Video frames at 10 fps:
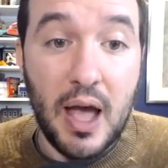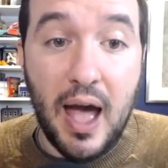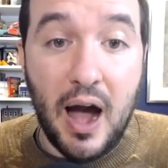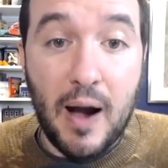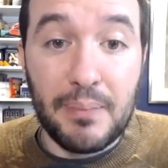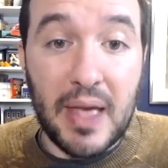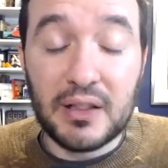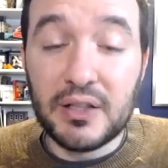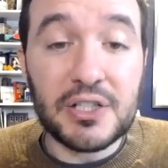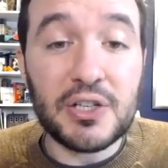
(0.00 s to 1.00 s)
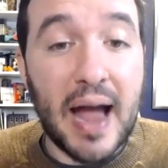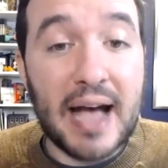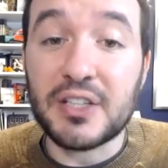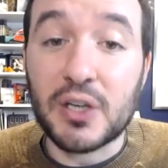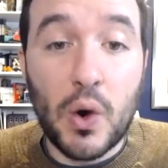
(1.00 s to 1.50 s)
Um, a listener
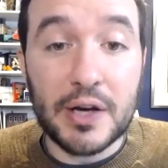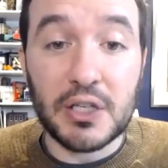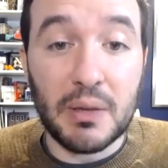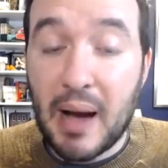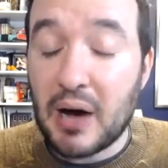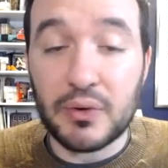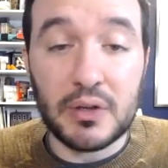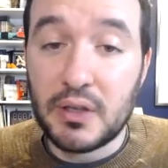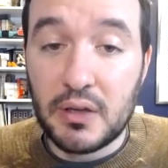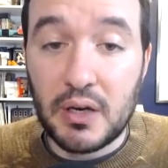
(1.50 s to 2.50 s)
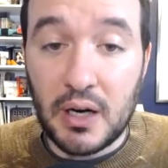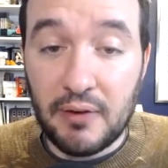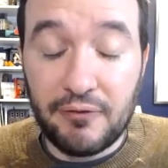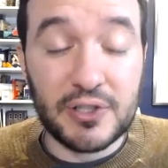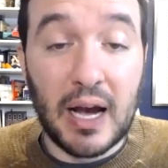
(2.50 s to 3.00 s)
asked a question about uh,
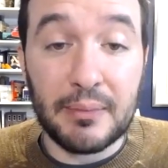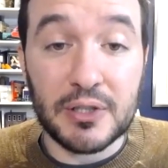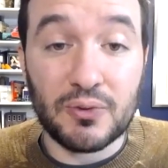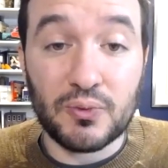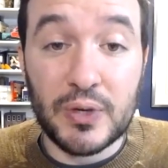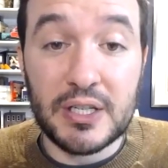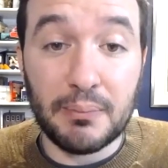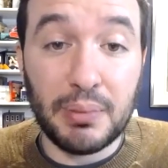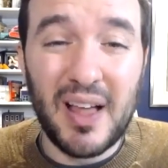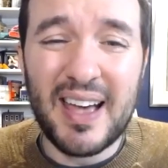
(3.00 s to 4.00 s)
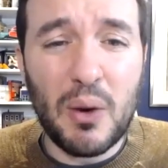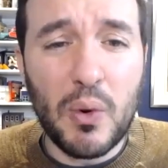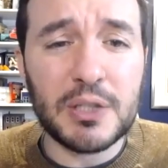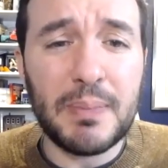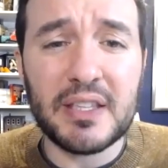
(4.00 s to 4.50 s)
Simons' recent play. And I want
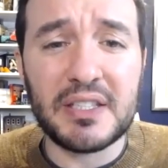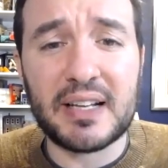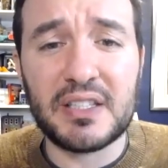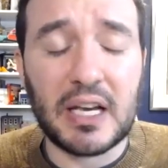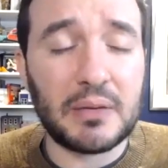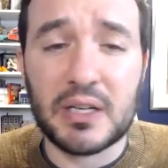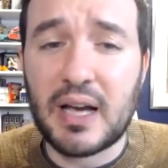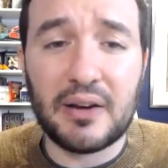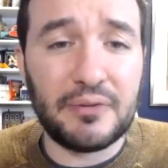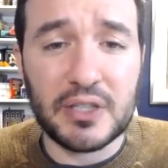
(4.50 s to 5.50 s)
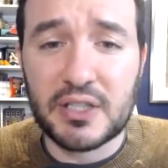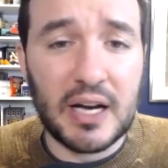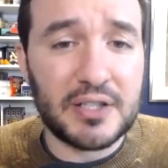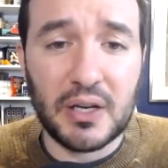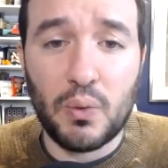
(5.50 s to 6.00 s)
to spend the second segment kind of
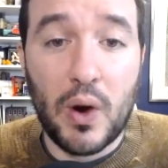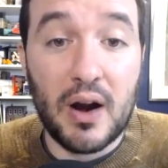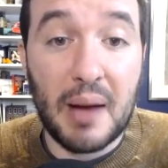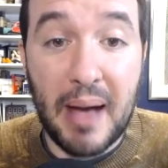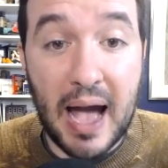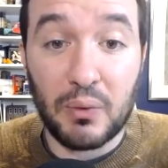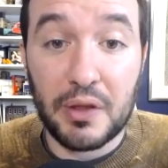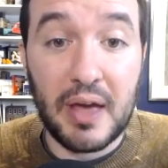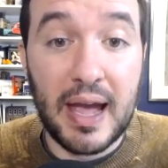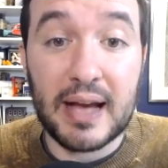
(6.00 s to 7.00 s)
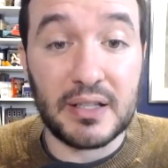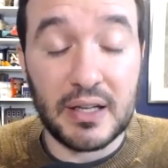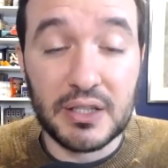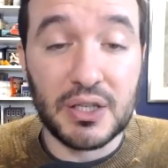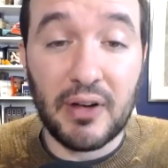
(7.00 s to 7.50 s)
discussing where I'm at with Ant and
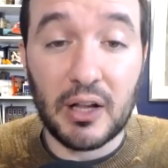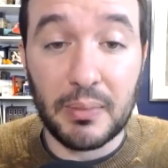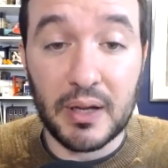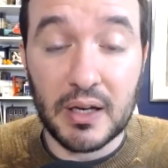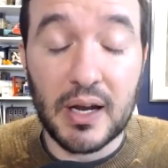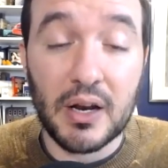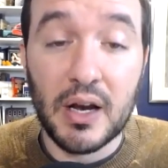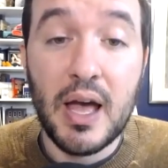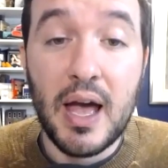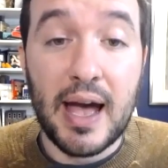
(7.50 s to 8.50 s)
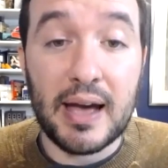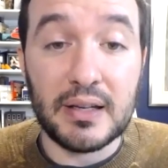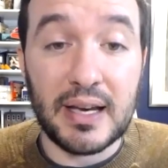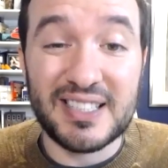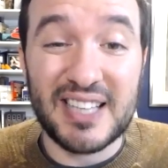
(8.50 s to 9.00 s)
his development and and
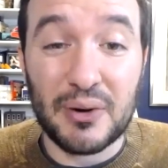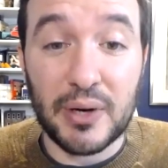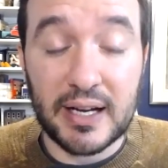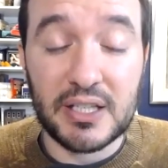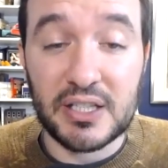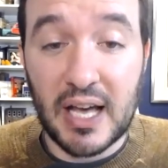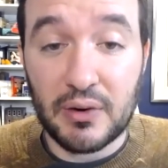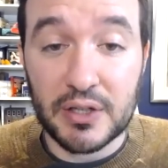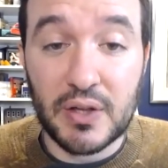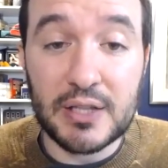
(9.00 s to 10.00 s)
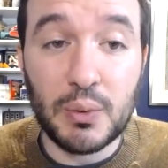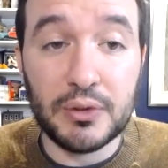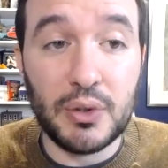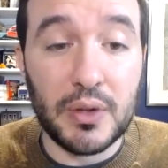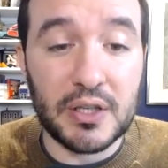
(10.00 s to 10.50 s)
et cetera, et cetera. So that's what we'll
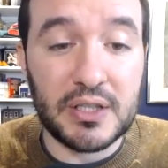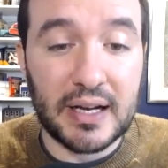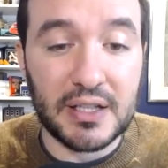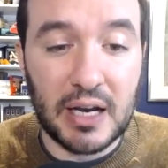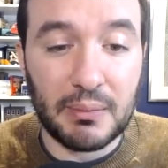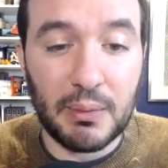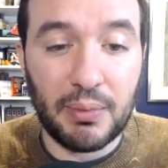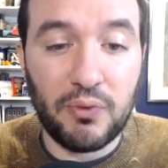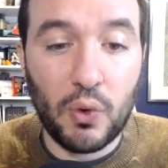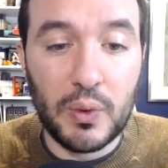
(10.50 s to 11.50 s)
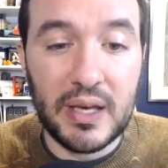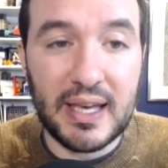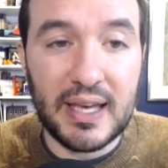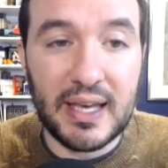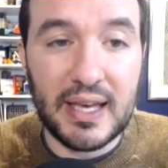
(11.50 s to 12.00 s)
do in the second segment. Before we
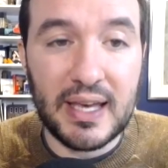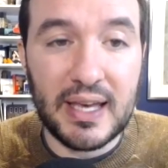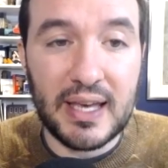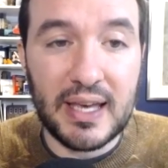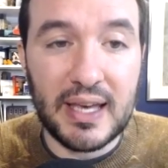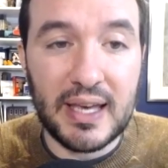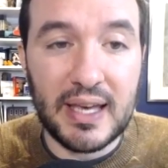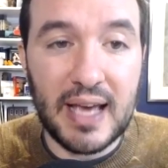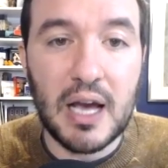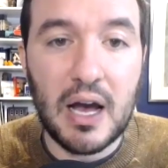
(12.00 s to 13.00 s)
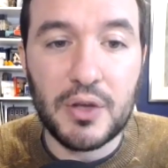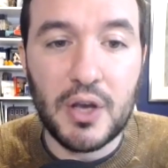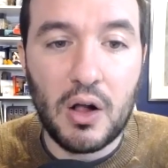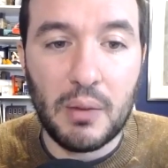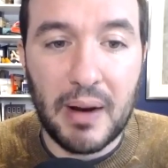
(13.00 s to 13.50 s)
get there, though, I want to tell
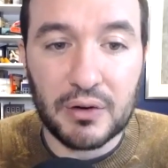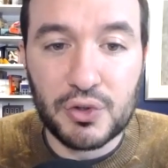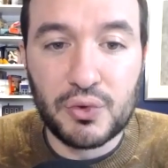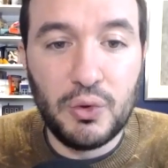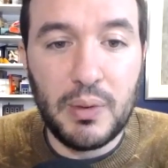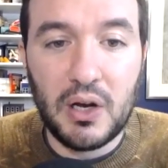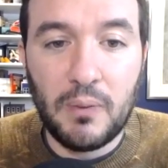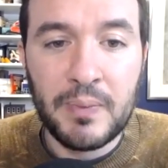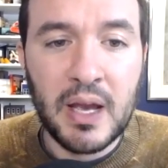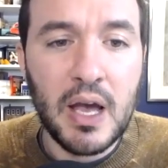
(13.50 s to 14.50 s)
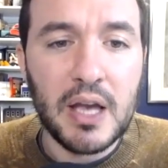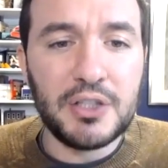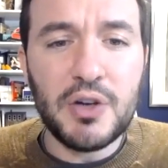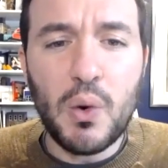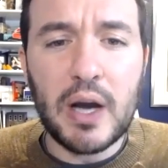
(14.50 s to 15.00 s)
y'all about Truebill. Do
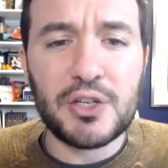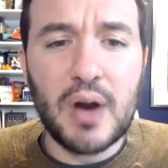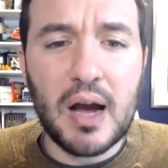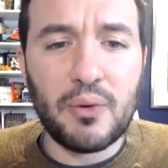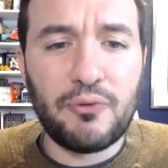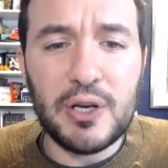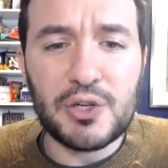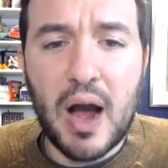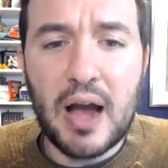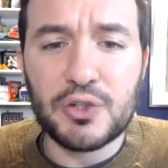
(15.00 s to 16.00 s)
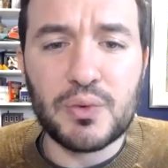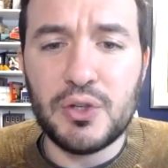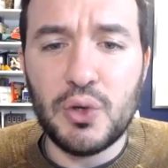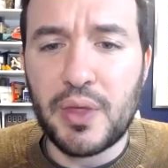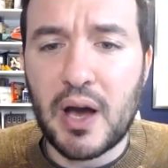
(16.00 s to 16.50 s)
you know why tri- free trials
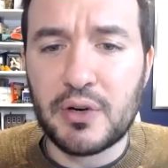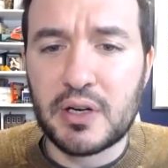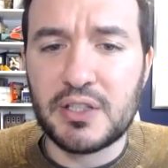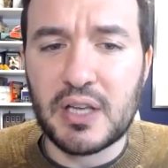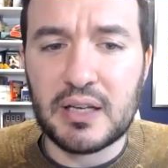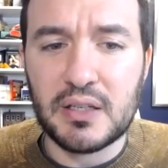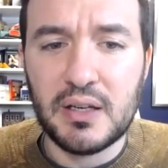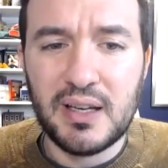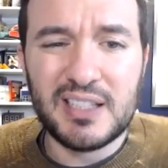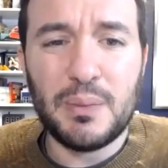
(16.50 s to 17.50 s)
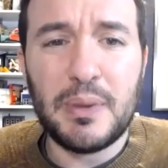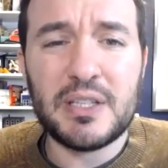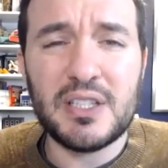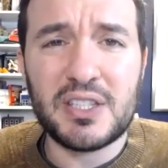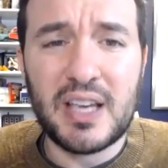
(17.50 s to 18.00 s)
renew without your consent? It's a
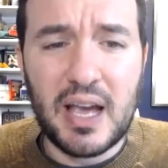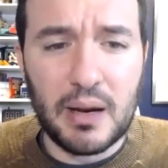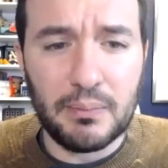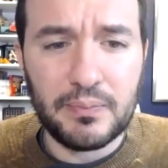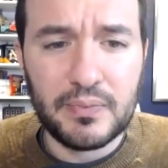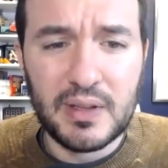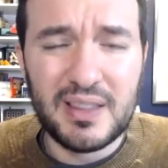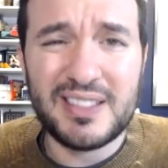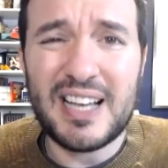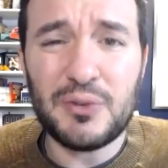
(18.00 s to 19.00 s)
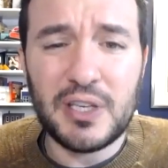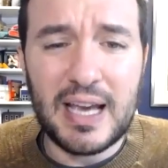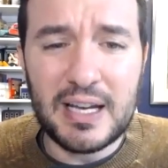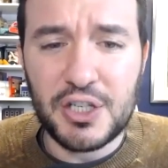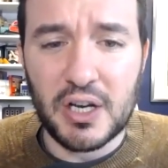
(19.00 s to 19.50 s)
business scam that's out to
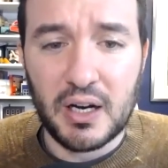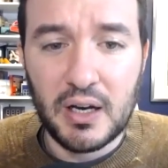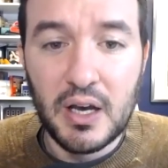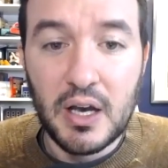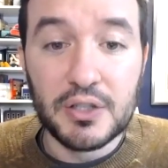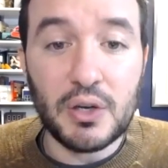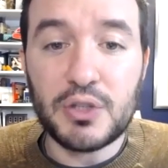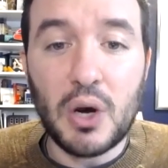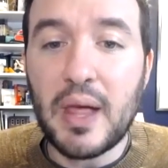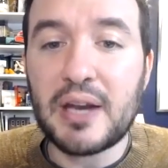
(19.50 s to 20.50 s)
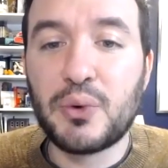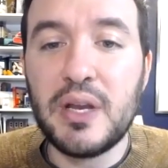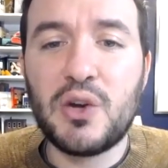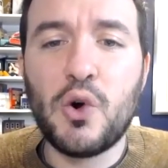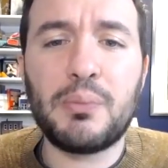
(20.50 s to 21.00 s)
get you. So don't let greedy
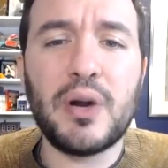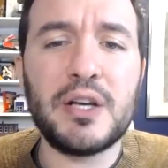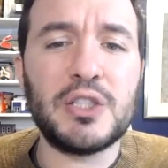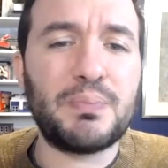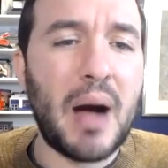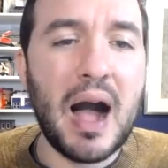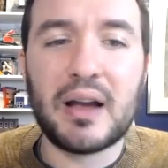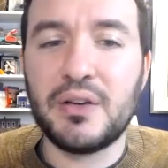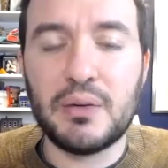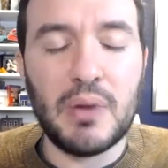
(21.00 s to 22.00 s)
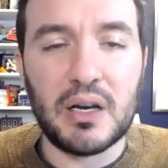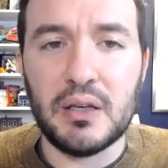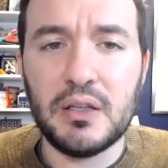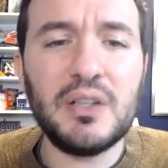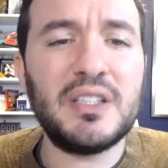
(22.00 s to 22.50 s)
corporations pocket your money.
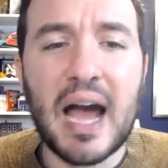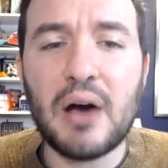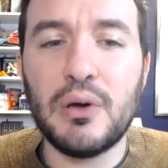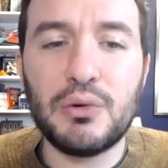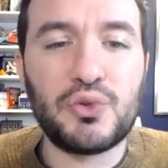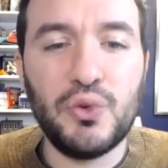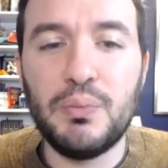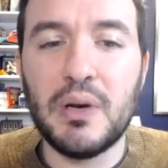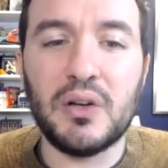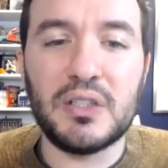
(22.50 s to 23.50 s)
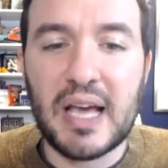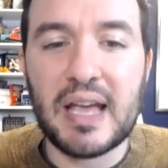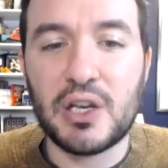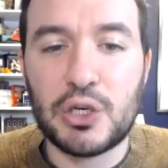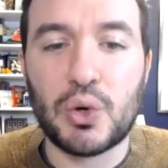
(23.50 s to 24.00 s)
You can download Truebill and take
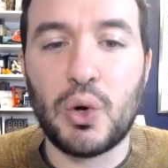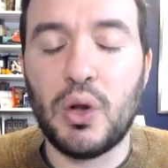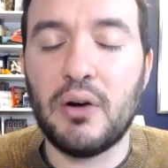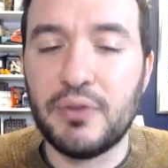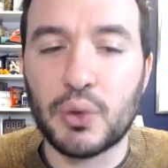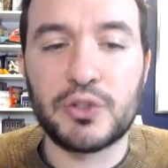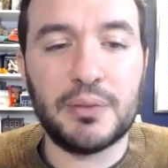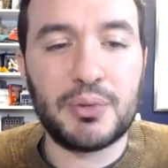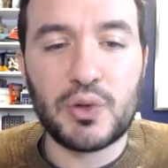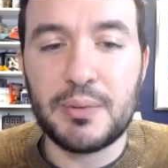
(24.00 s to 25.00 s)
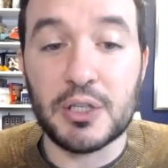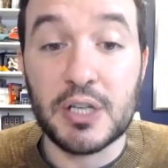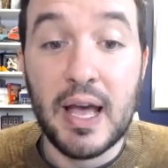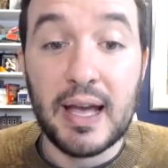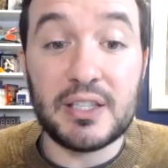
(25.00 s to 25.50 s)
control of your subscriptions.
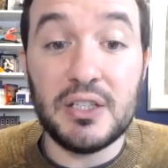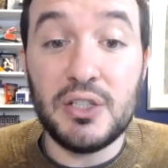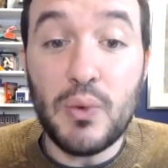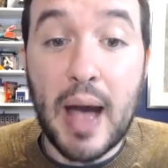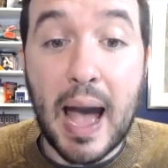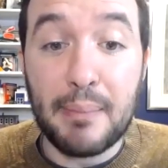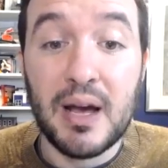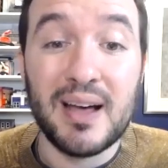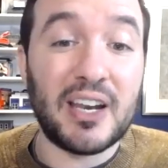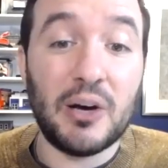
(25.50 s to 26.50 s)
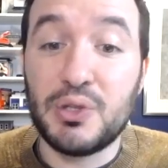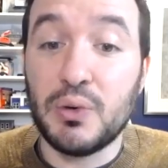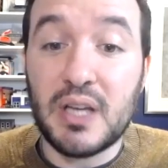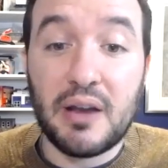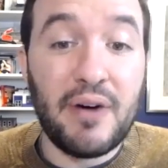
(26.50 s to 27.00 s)
It's a new app that helps you
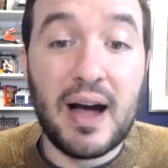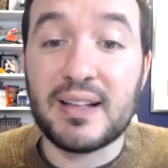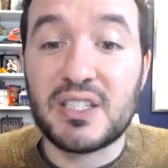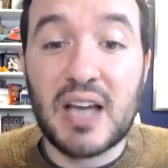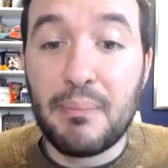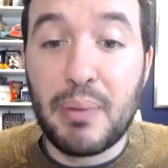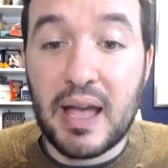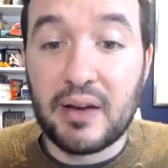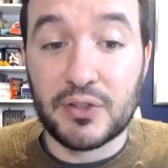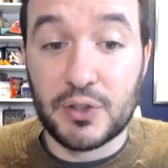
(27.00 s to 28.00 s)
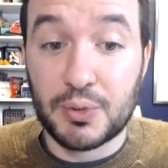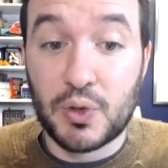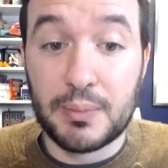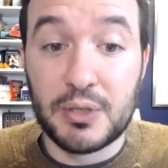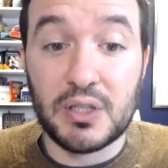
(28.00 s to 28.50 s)
identify and stop paying for
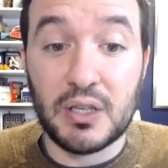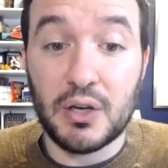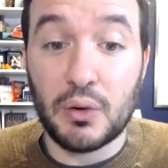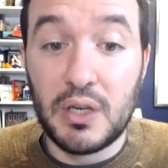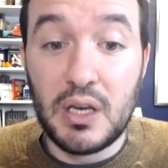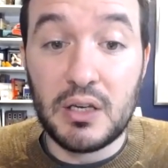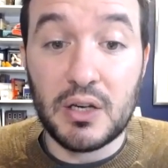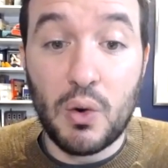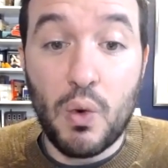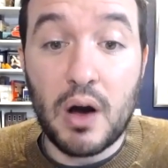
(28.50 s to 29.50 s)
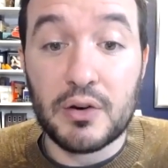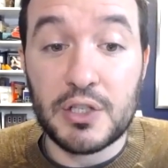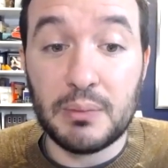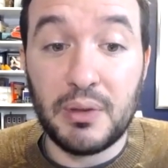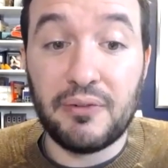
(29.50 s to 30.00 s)
subscriptions that you don't need, you don't want, or
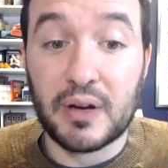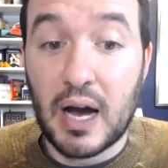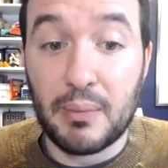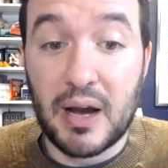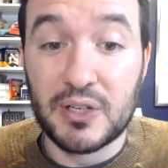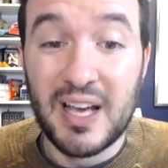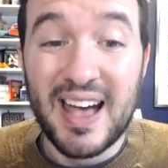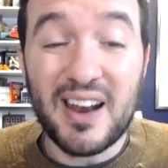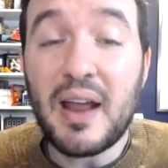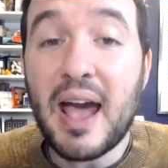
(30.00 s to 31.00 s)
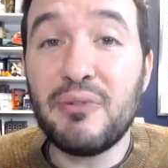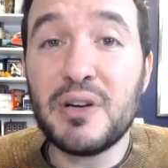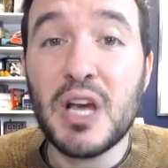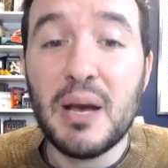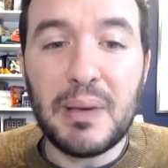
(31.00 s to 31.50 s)
simply forgot about. And on
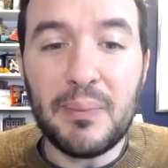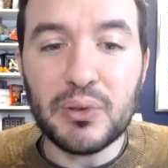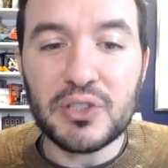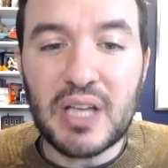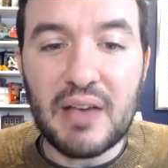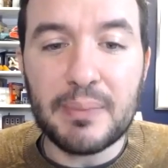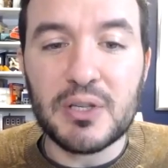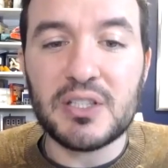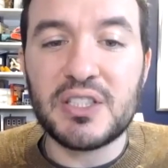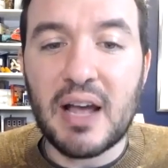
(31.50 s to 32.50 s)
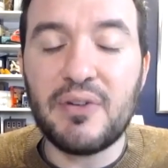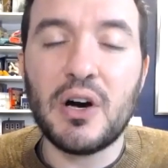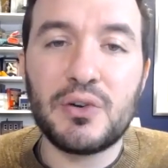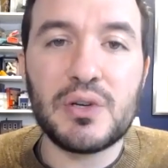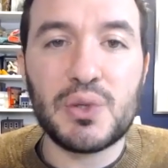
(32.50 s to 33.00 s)
average, people save up to
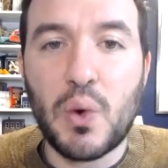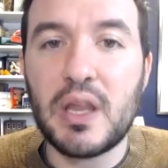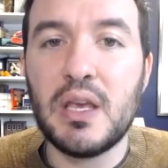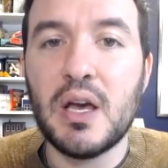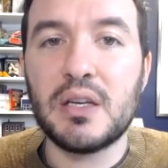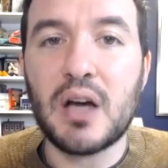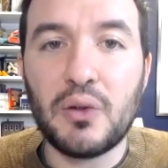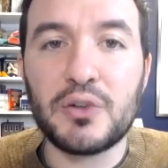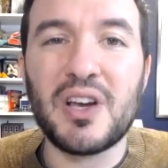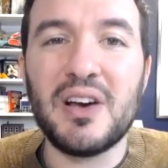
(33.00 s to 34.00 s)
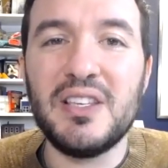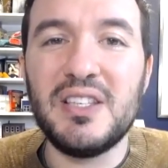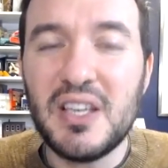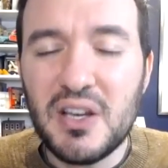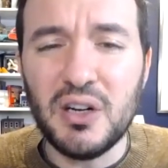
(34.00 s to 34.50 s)
$720 a
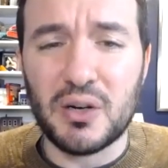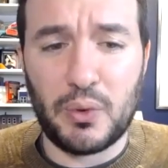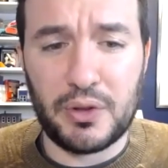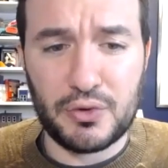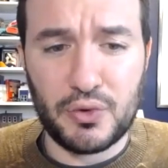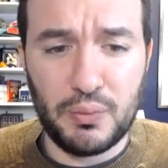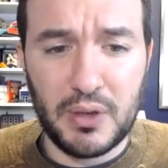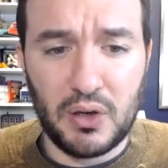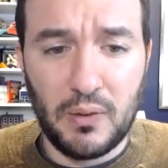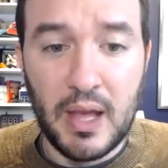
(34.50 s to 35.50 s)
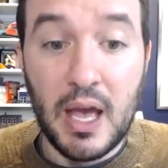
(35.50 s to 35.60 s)
year with Truebill.